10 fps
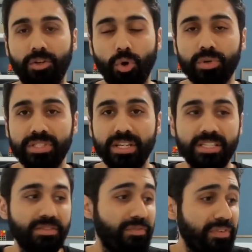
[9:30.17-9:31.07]

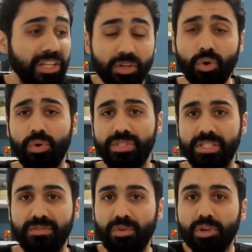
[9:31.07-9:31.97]
courses, free
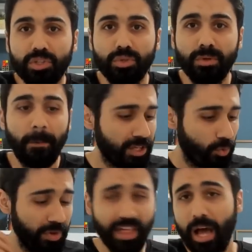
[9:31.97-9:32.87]
courses for you,
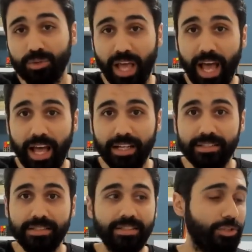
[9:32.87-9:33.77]
without
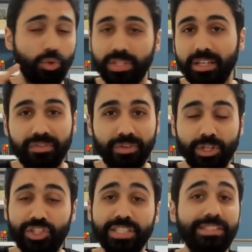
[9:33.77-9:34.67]
ads, totally
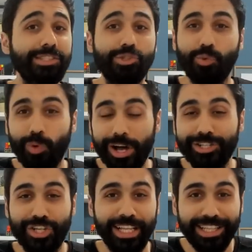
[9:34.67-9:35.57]
free, just need to
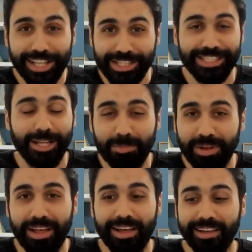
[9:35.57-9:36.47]
watch and learn and
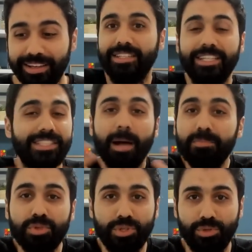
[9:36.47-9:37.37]
apply. It's
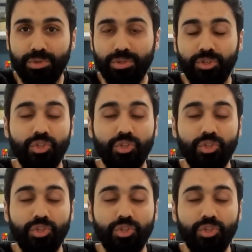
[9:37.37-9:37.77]
up to you.